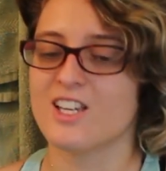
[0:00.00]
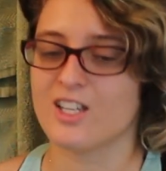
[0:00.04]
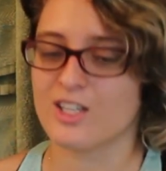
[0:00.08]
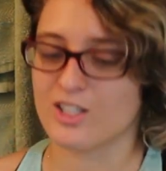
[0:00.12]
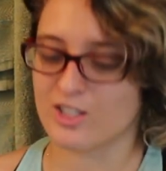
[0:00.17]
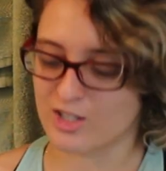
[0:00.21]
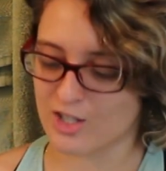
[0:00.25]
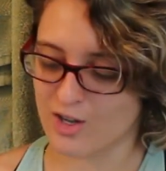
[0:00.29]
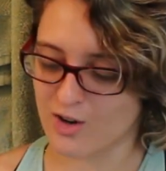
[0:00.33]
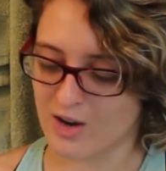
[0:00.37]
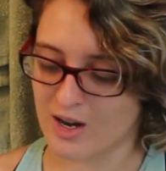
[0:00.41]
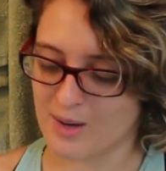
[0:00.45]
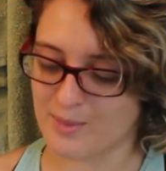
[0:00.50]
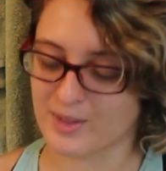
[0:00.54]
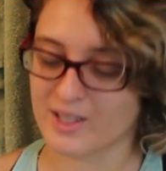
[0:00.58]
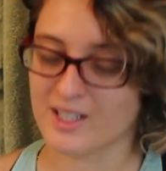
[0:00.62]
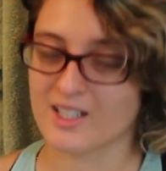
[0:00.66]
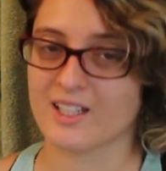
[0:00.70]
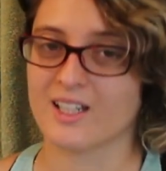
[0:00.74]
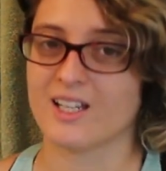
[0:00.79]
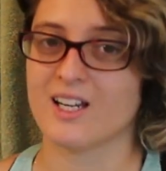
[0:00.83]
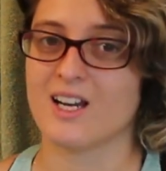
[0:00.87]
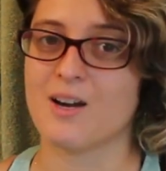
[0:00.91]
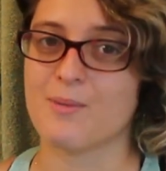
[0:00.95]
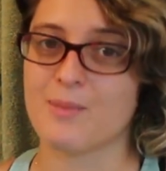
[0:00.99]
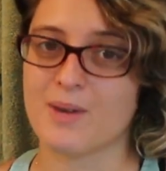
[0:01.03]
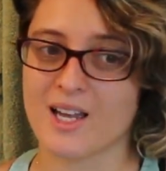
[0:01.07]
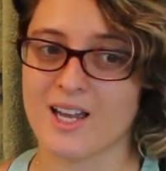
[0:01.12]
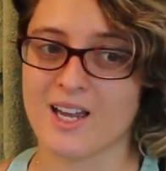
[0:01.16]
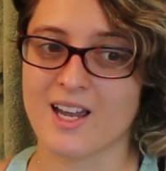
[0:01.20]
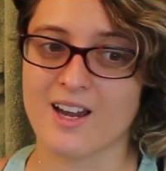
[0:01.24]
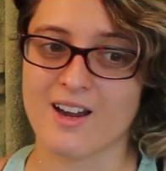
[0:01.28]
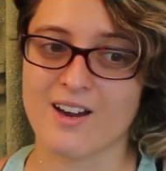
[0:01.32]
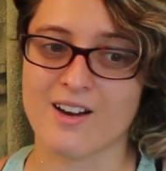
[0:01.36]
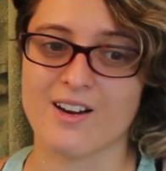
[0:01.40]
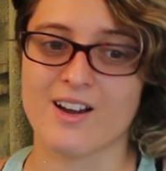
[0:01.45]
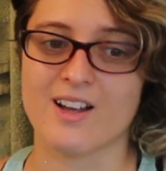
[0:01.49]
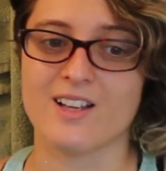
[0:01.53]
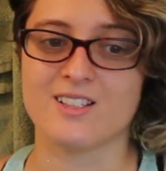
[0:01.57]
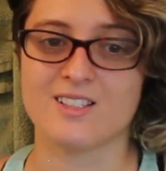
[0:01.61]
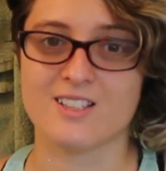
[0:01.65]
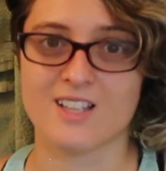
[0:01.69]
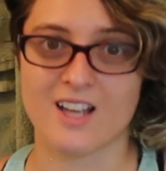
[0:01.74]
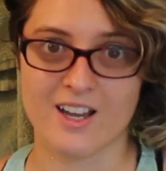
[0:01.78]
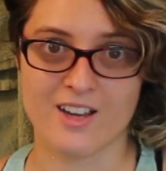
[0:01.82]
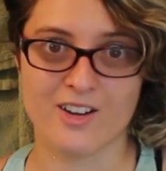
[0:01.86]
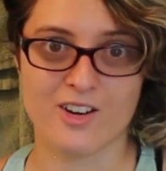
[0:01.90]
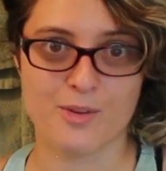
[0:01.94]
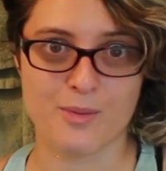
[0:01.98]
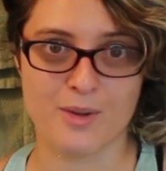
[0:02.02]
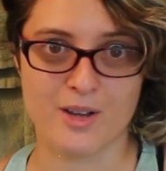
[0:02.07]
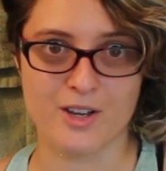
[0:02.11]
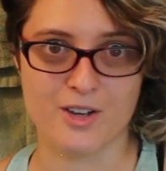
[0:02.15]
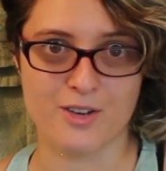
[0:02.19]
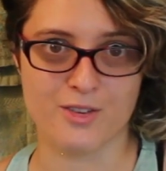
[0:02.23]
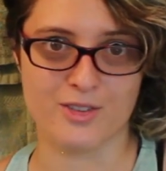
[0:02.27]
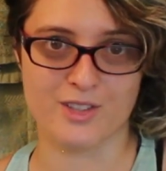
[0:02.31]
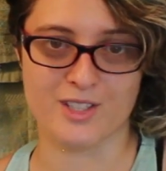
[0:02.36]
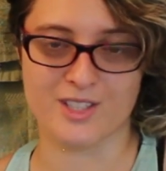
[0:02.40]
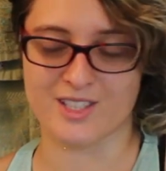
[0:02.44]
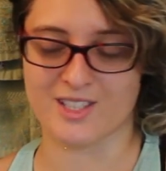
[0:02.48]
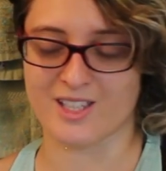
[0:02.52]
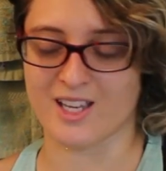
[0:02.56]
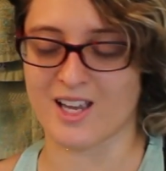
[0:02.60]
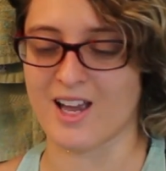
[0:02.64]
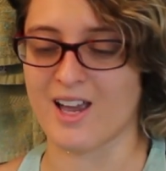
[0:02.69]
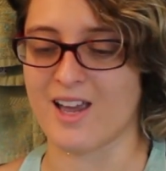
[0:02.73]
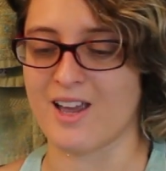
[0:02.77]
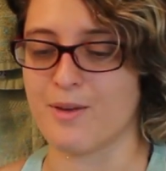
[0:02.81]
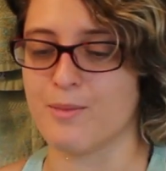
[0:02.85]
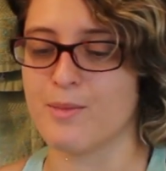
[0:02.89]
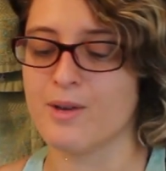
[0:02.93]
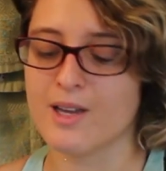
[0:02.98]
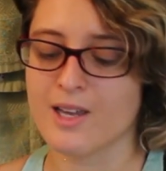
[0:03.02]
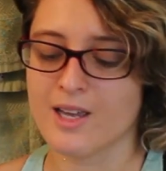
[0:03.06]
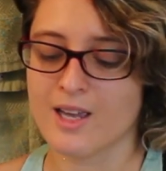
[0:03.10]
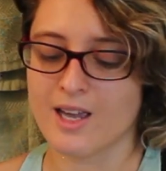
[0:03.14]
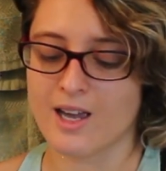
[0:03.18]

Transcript: So I'm gonna cut my hair and dye it on my own this time.